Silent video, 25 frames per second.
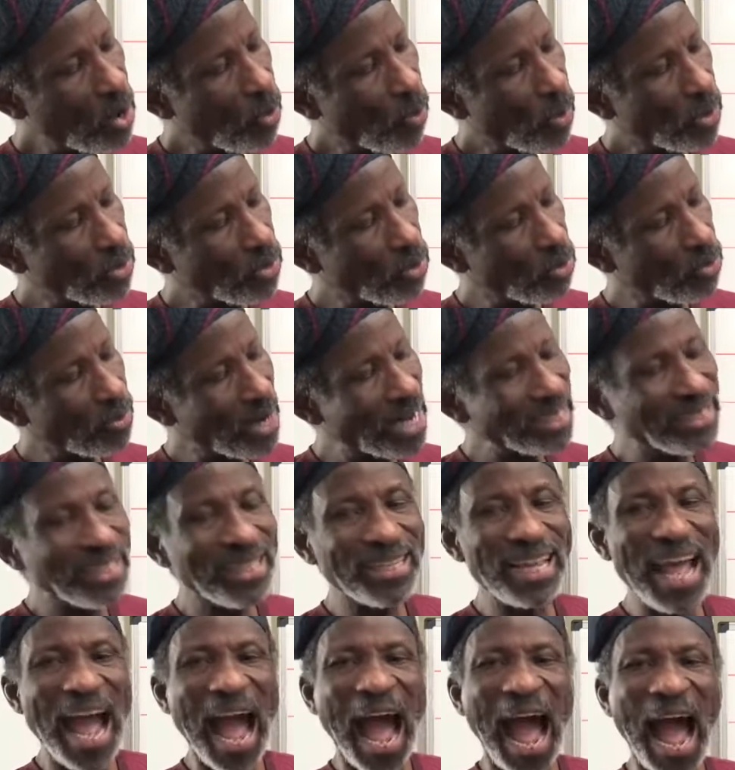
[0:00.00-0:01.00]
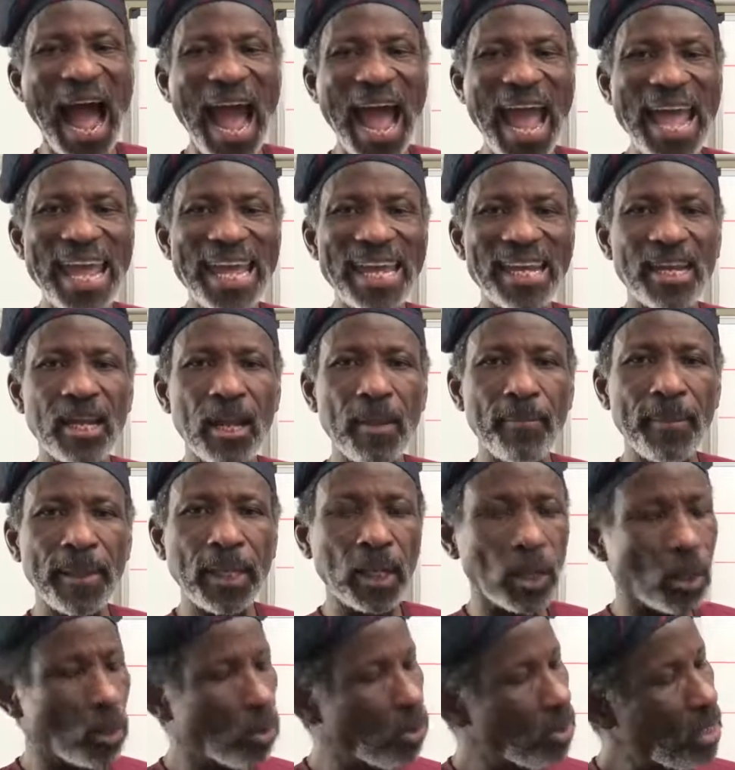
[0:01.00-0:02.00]
When you're writing the ein in the
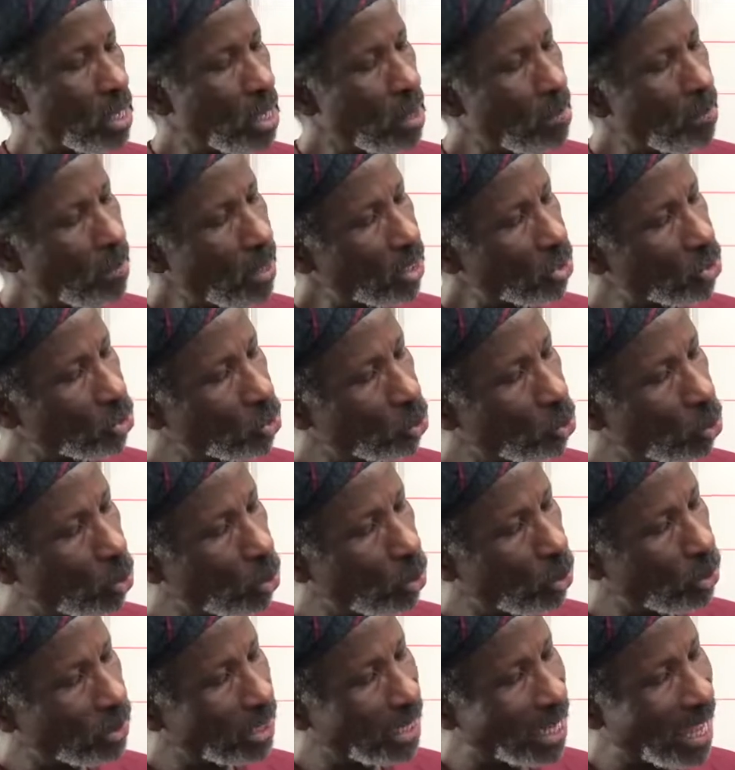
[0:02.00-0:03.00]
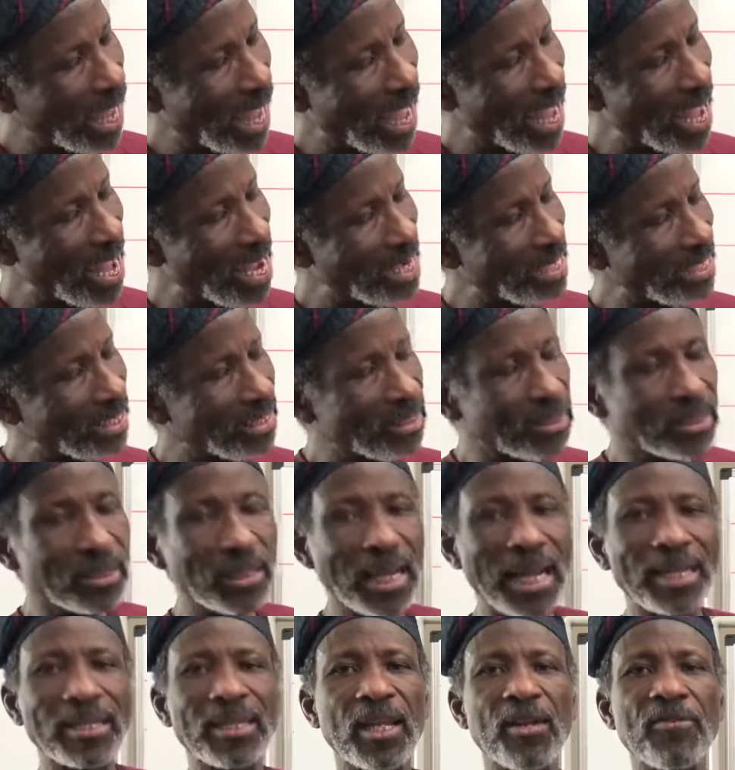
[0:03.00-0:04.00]
middle, make sure the head is
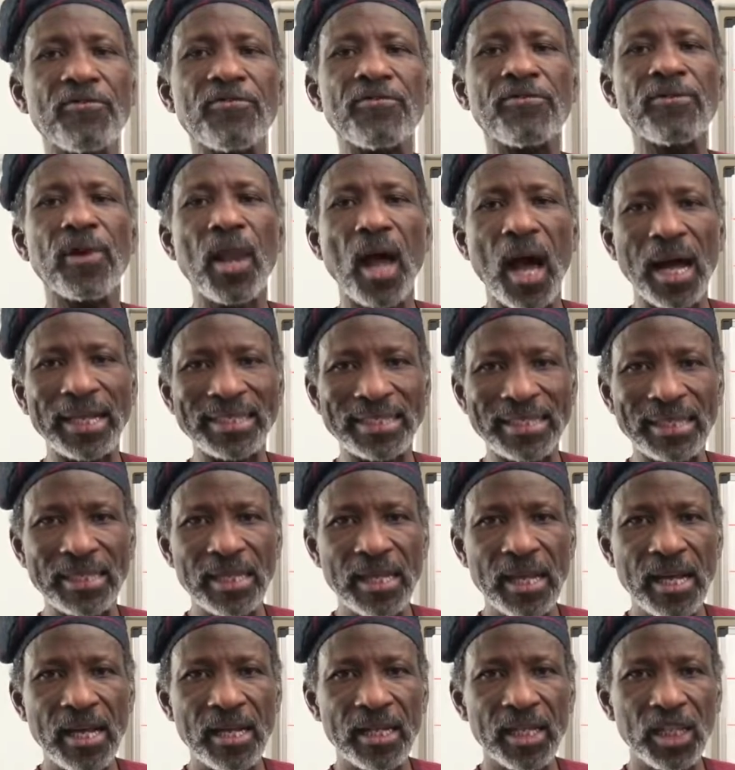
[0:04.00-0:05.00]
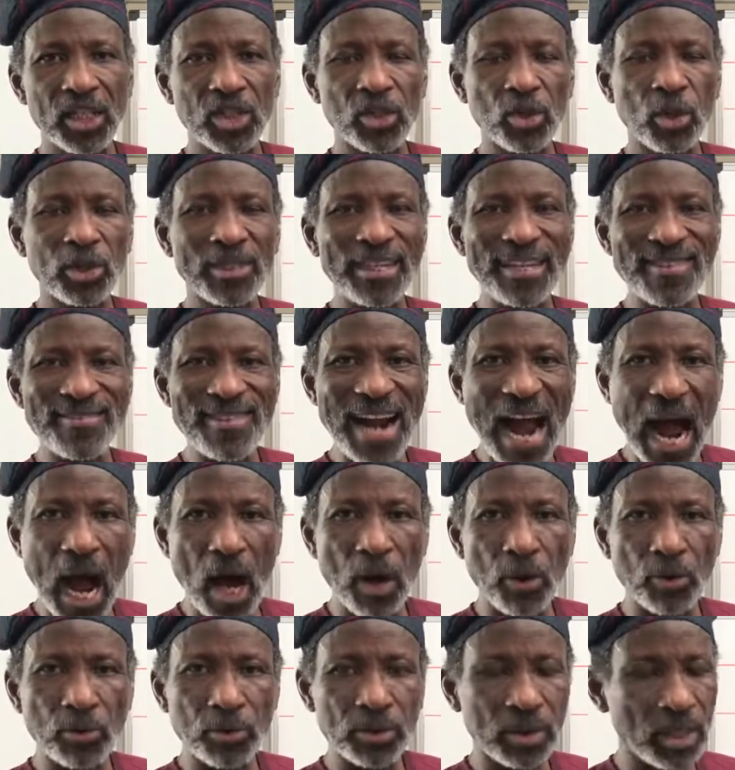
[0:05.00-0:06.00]
slightly flat. It's not
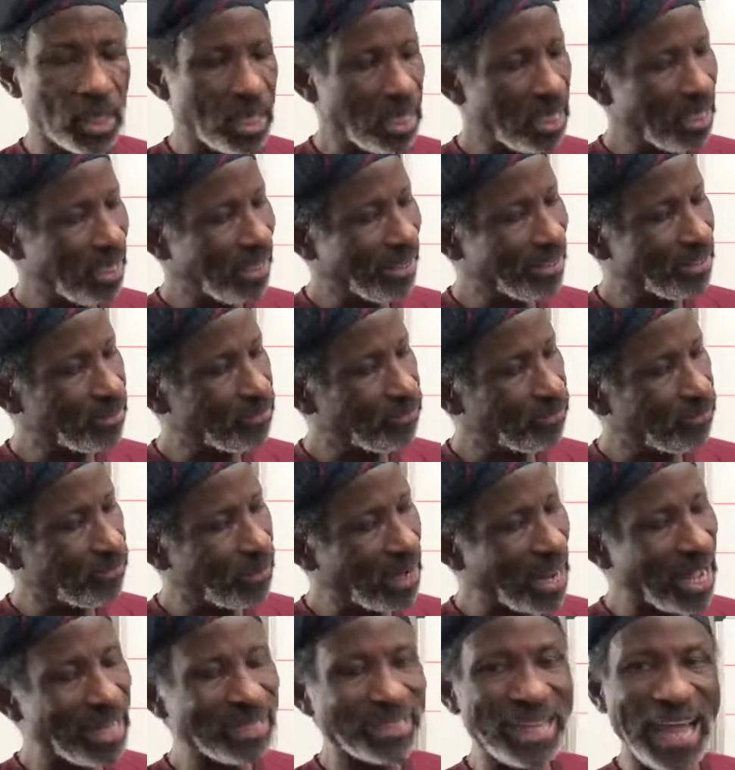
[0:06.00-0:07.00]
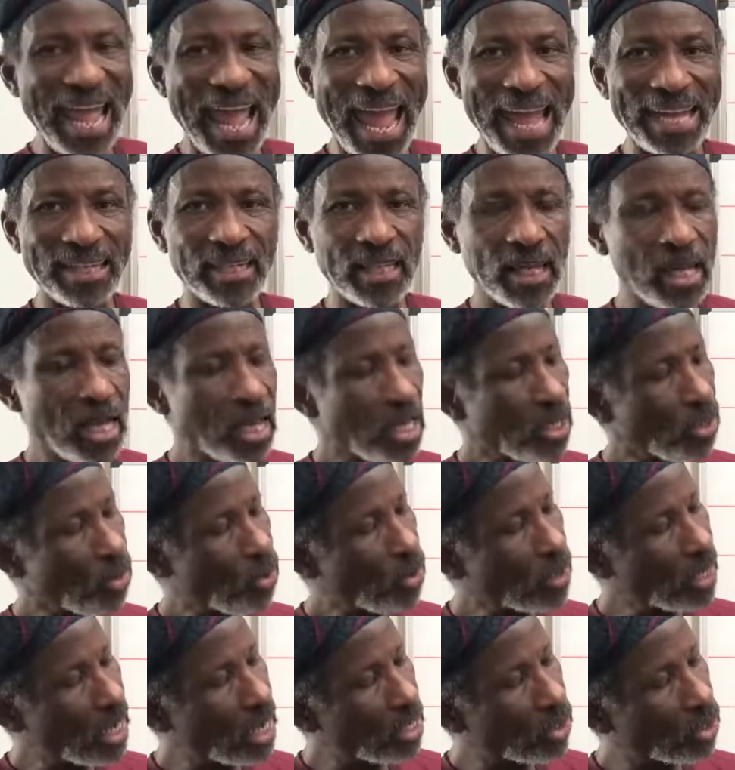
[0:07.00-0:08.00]
round. It's flat head.
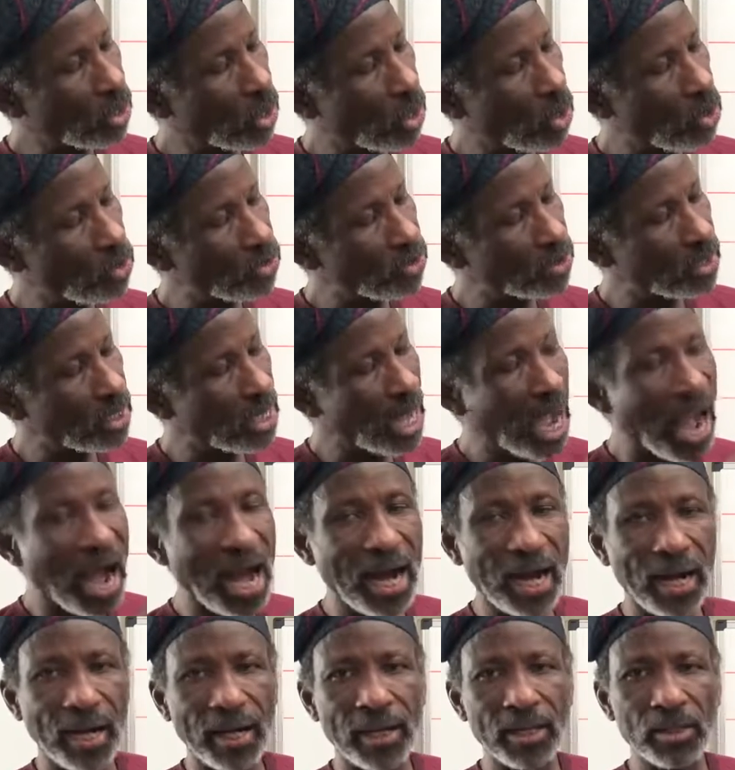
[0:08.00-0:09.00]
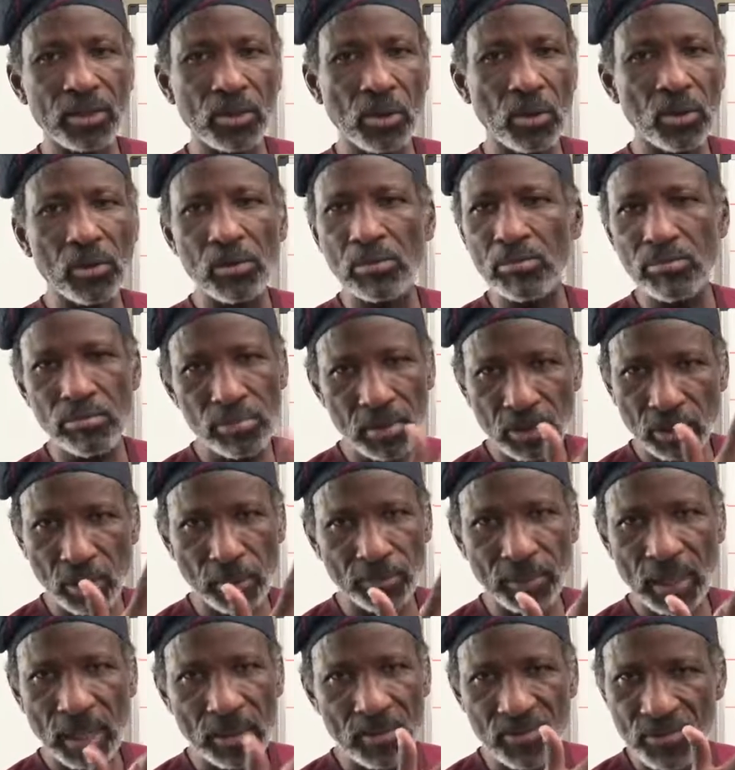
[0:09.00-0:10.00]
You can close the eyes, or
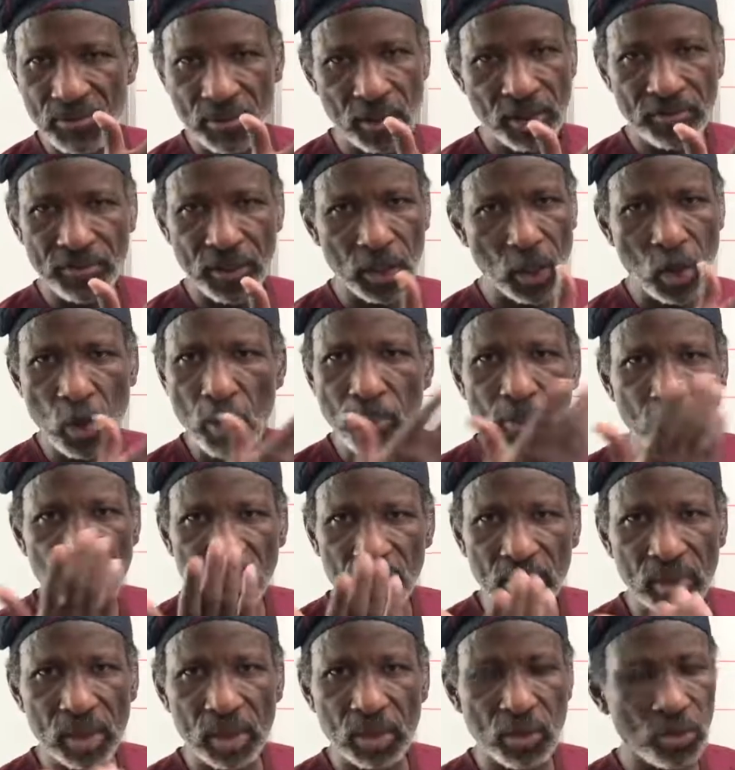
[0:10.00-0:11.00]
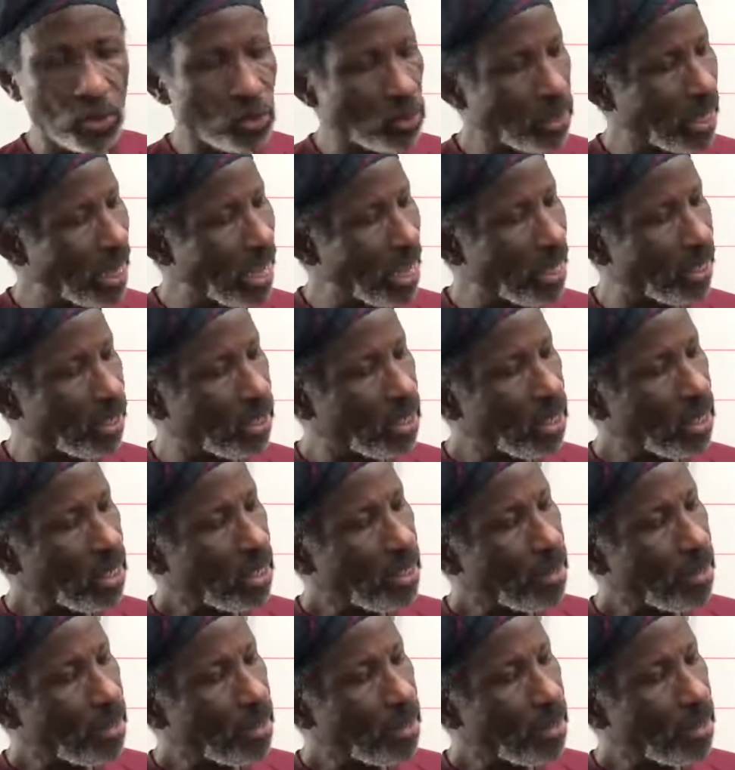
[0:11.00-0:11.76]
sometimes leave it open. It is okay.